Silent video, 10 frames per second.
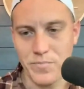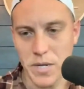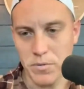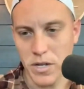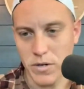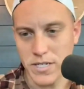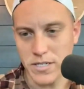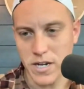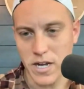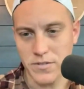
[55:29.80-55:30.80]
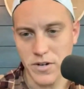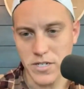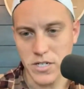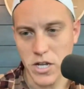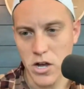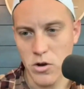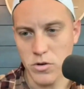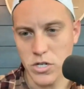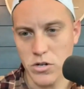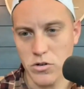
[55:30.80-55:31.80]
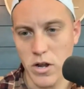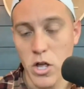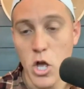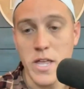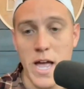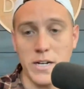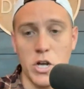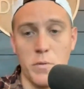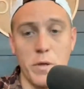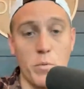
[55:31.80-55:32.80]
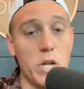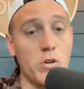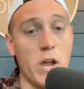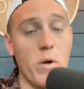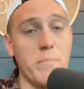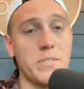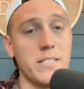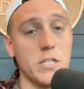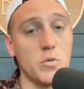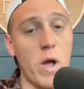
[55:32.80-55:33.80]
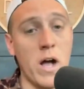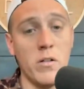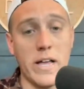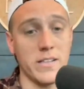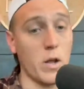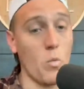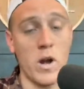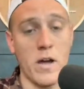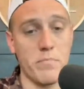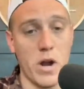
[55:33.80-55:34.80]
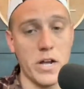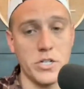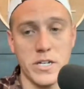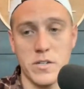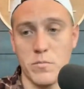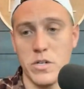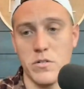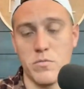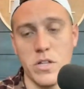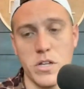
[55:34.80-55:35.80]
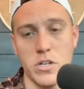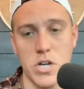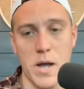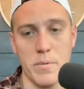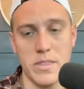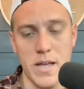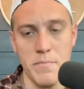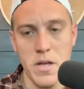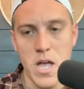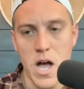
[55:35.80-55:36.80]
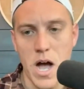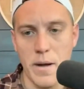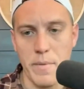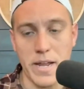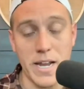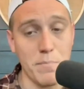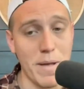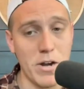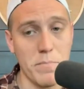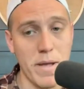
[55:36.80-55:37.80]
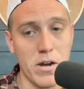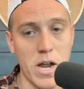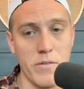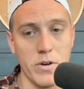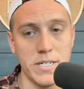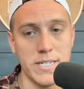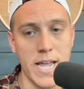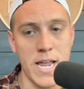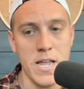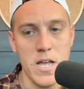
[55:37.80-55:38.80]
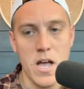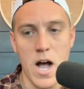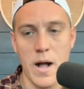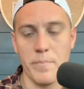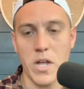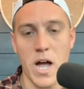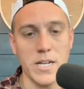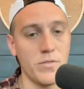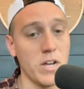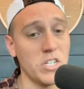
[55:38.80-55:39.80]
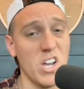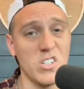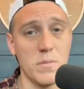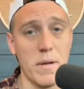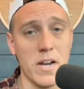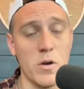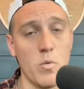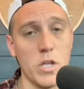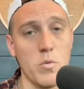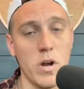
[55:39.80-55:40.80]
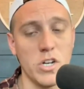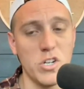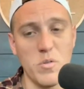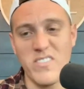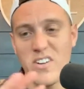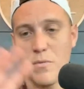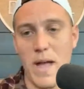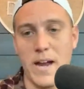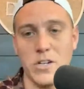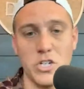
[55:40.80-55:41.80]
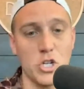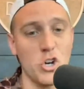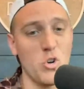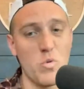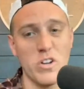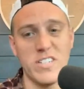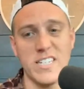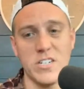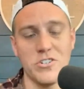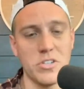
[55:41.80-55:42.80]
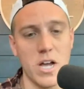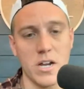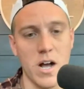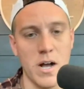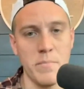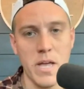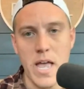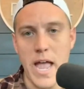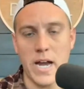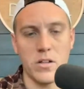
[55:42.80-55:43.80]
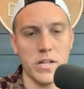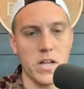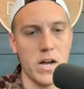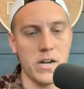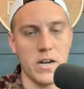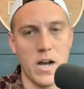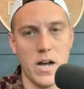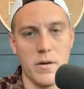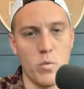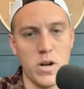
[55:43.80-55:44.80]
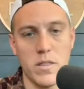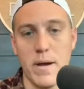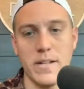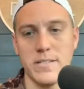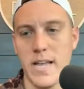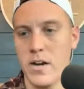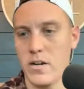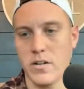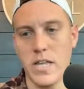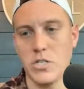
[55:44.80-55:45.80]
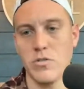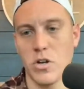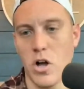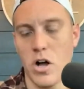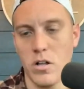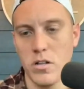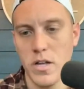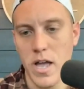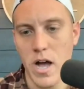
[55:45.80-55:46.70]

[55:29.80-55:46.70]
Typically, what does it cost for SEO? Do you create? Yeah, Toby, we create websites as well as like one-off projects, and we do a really good job at them and getting better and better every day. Cost for SEOs, depending on what you want to do. We have different packages. Go rotatedigital.com and click on one of the buttons there, and it'll get you a call.